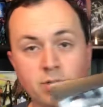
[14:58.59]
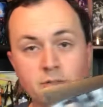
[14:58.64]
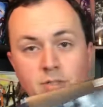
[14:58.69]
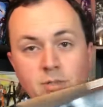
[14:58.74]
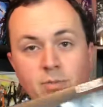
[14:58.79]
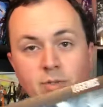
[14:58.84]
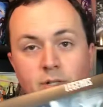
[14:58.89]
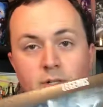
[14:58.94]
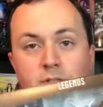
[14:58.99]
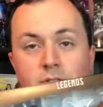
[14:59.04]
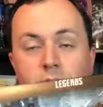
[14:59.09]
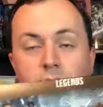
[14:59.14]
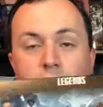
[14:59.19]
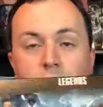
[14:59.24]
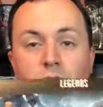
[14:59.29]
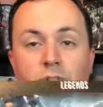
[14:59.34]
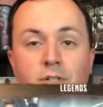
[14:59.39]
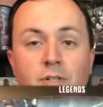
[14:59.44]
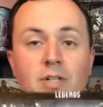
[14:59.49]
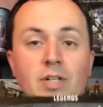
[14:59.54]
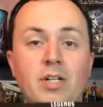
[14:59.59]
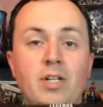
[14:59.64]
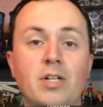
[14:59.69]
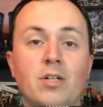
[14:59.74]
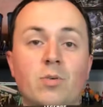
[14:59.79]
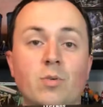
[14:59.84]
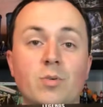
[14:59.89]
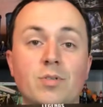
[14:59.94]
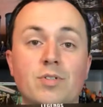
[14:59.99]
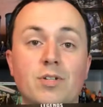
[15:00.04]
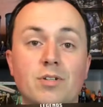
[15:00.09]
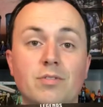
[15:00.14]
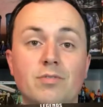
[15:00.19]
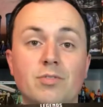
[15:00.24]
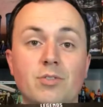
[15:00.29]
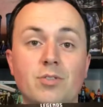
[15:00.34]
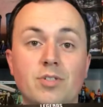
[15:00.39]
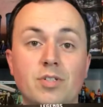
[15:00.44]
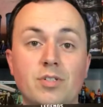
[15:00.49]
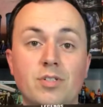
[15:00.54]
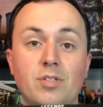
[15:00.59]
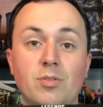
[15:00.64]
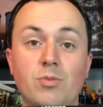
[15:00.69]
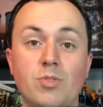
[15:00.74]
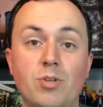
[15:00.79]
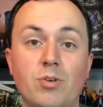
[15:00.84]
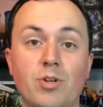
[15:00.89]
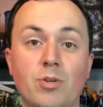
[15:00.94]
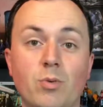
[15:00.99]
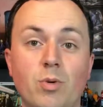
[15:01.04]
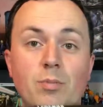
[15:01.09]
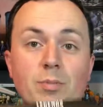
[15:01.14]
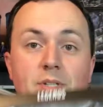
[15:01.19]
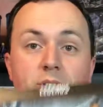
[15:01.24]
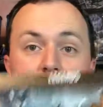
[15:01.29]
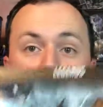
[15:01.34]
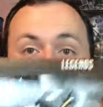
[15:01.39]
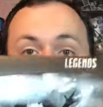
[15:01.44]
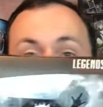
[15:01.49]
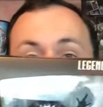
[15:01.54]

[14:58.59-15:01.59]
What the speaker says: Someone else, I'm sure, was there first because there was already one missing.